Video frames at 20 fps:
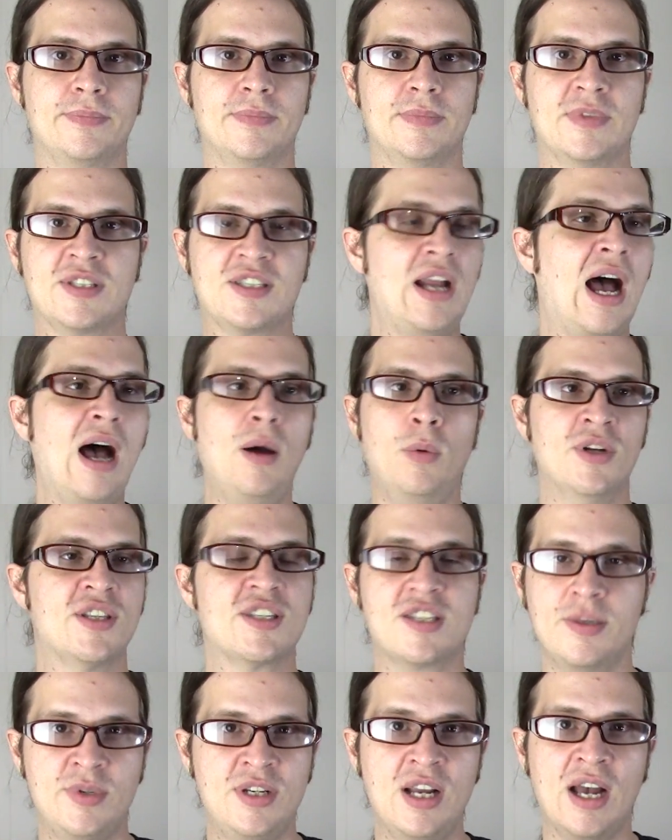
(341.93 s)
It's not what
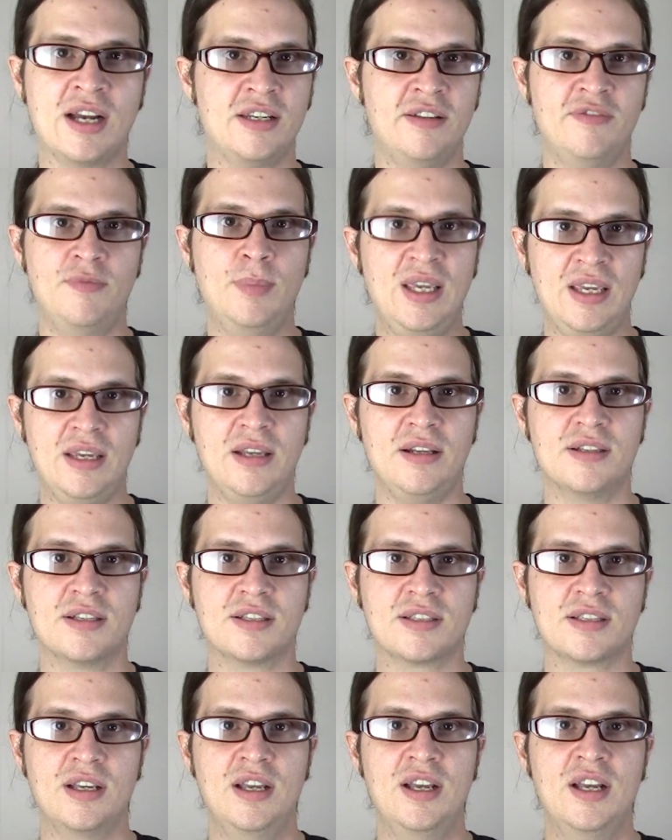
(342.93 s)
subjective
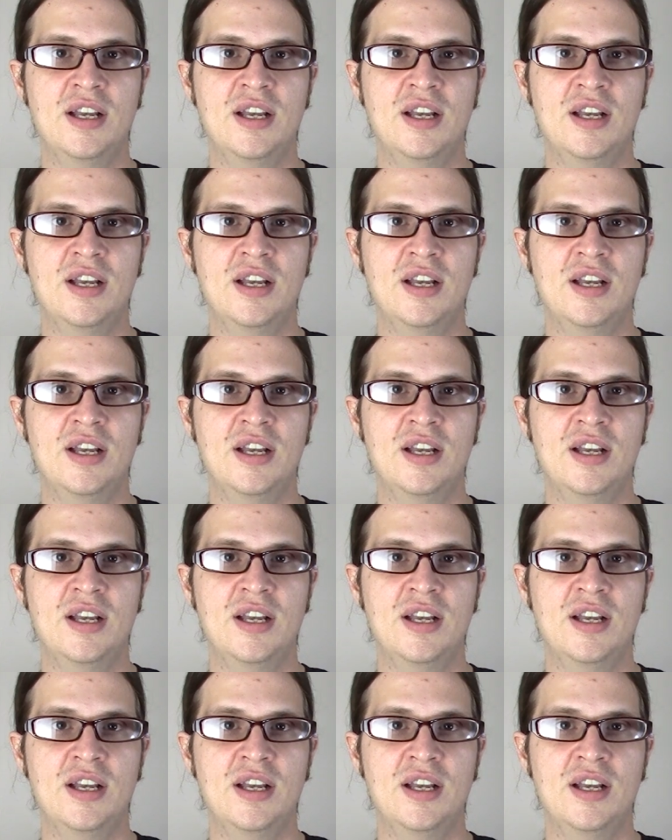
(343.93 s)
means.